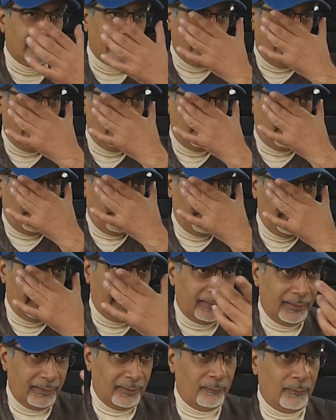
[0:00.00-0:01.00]
I'm following
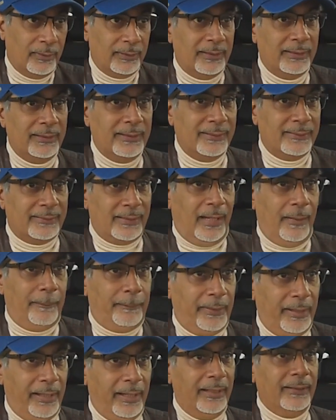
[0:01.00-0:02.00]
another one of these up
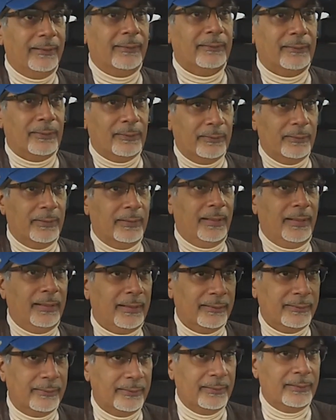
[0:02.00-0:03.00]
ahead, so I
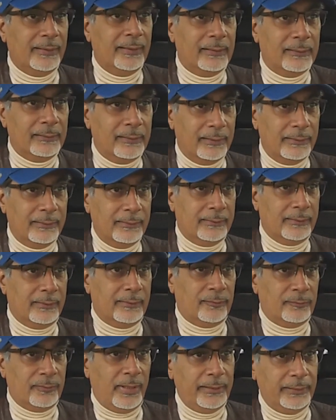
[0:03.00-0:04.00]
can see that it's a
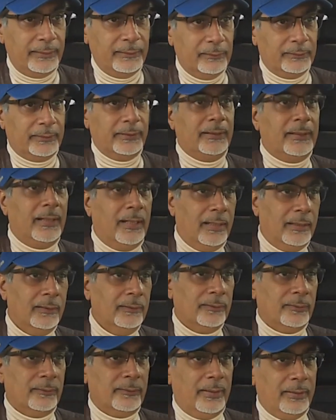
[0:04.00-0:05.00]
striking looking car. It
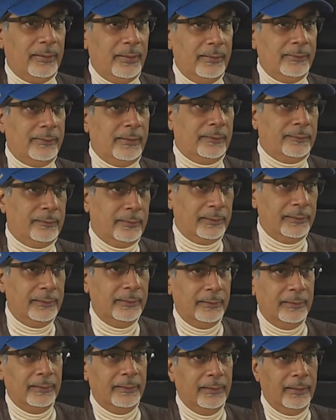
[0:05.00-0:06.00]
looks quite nice actually.
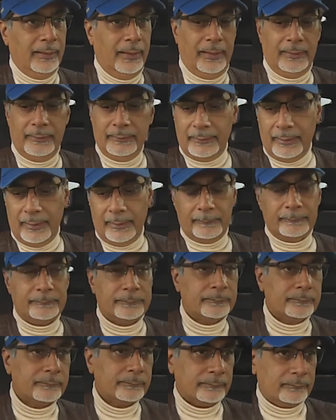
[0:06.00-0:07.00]
And
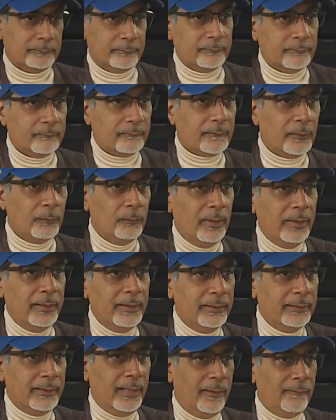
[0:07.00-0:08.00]
one
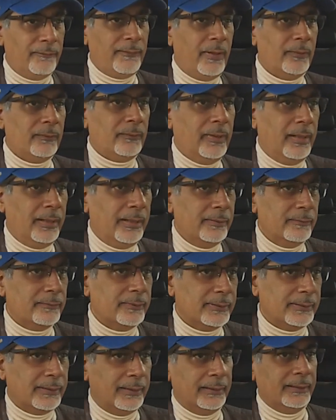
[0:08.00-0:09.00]
thing that I found quite
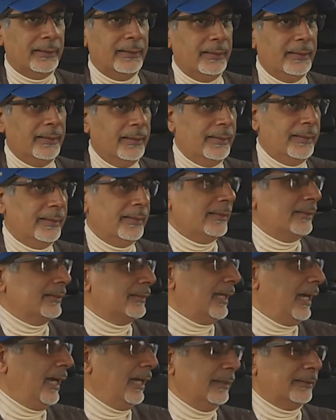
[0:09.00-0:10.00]
interesting is
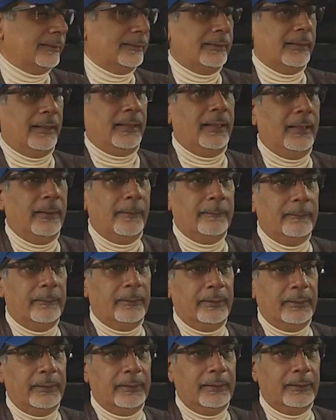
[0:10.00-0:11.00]
that
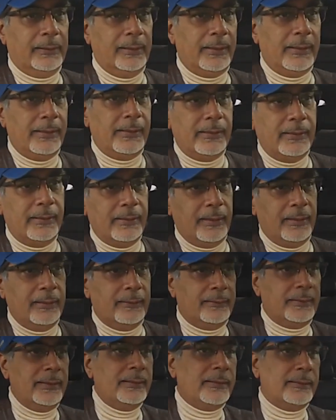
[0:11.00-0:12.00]
the
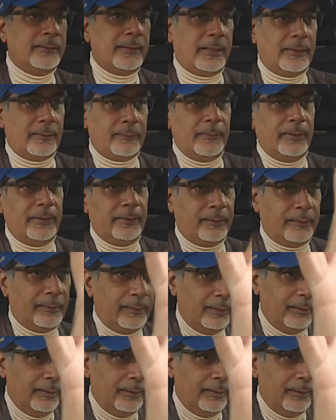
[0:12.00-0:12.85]
seat adjustments